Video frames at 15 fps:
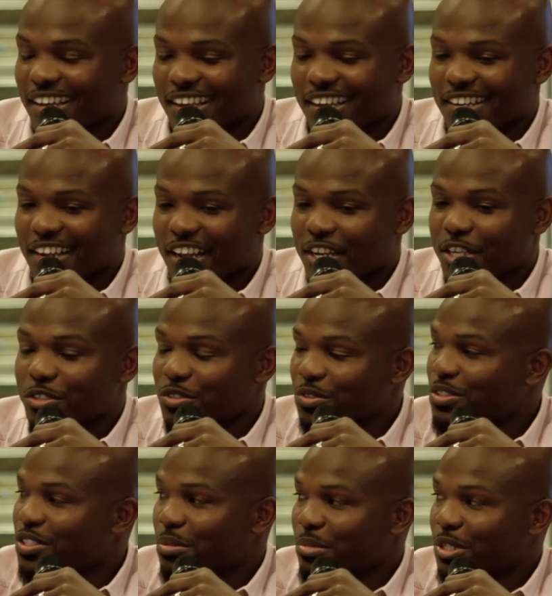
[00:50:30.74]
and that he was
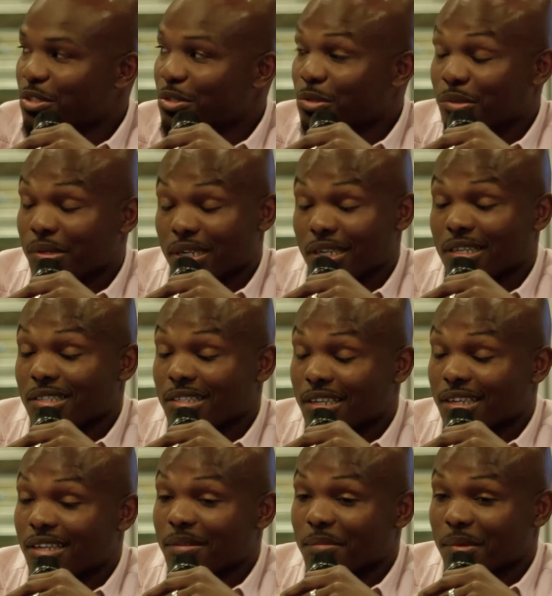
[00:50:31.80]
gonna see me through. And he
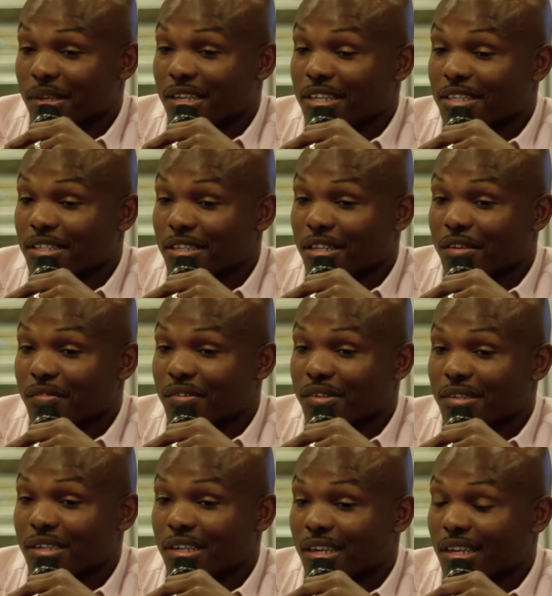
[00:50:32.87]
did, man. He
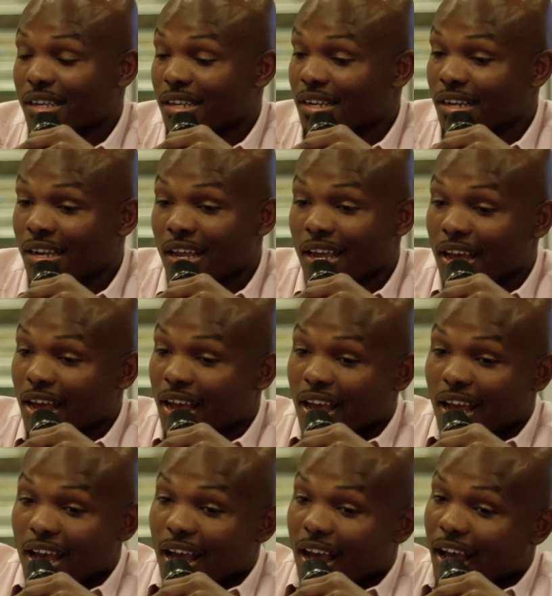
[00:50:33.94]
delivered. And
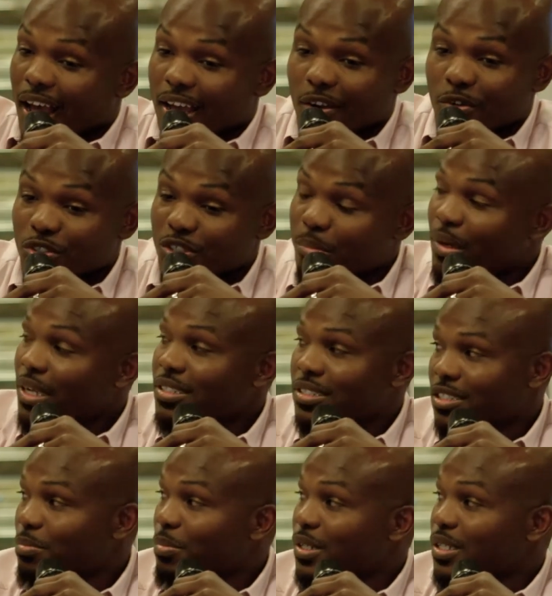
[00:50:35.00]
it was the best
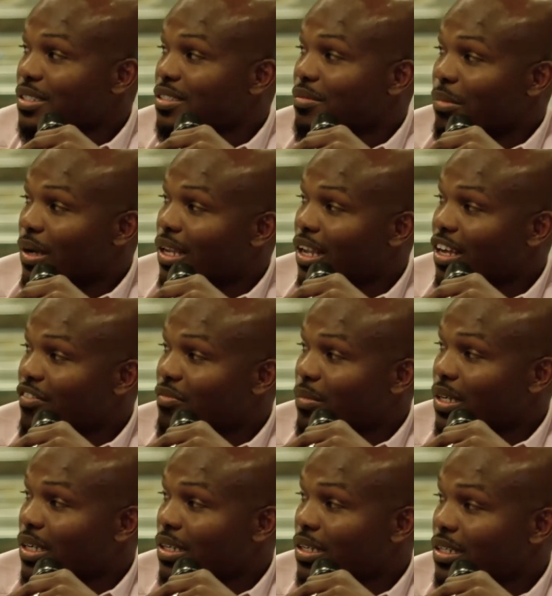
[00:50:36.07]
experience of my life,
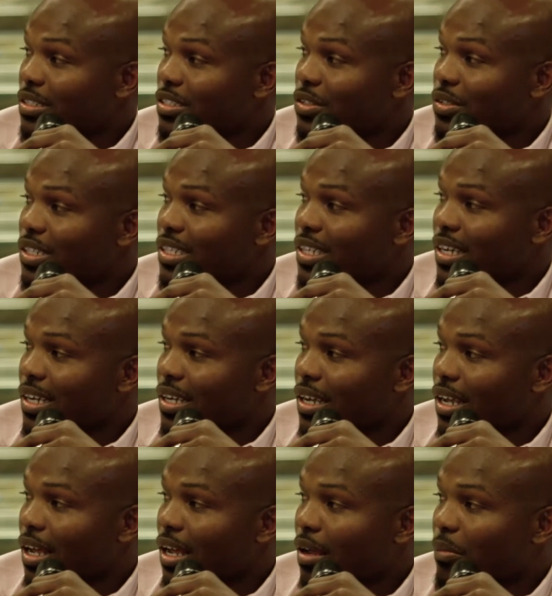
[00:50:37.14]
man. And still
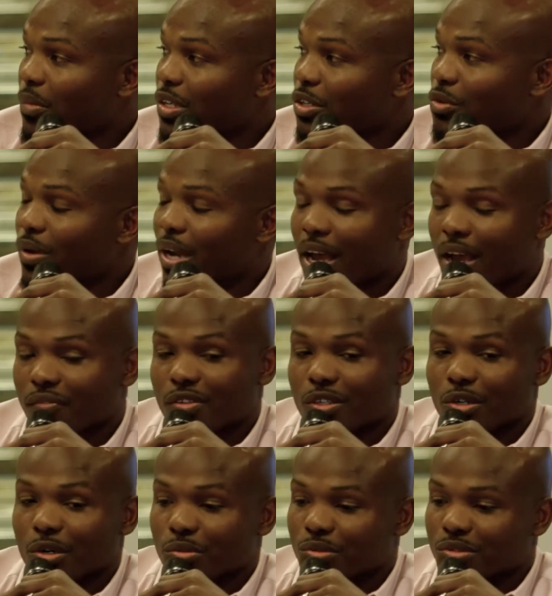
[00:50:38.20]
today, I mean, you have to
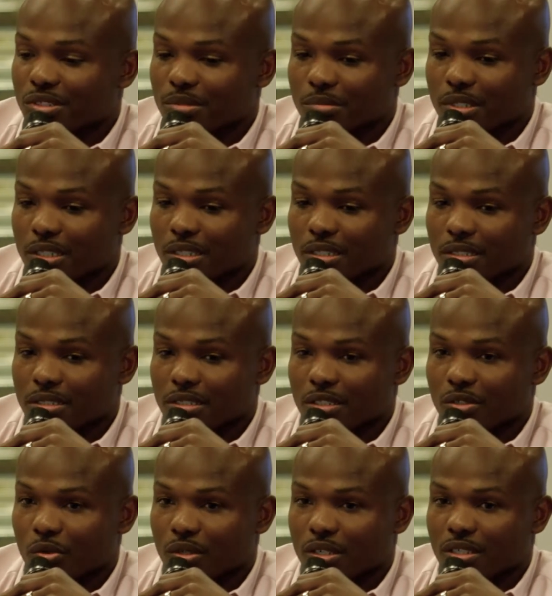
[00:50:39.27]
go through some things
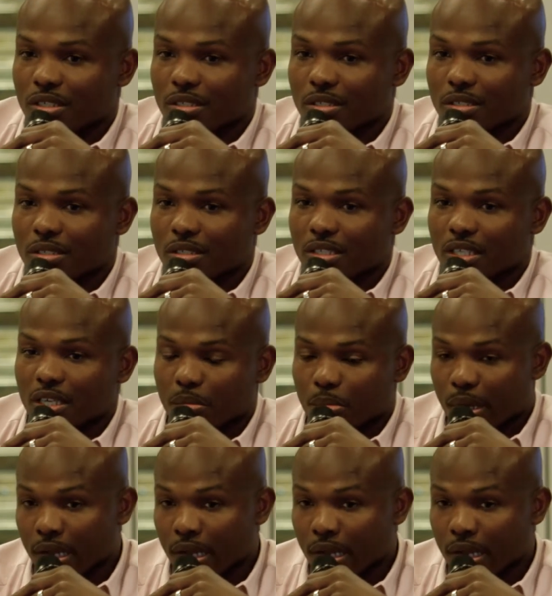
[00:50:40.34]
in order to, to get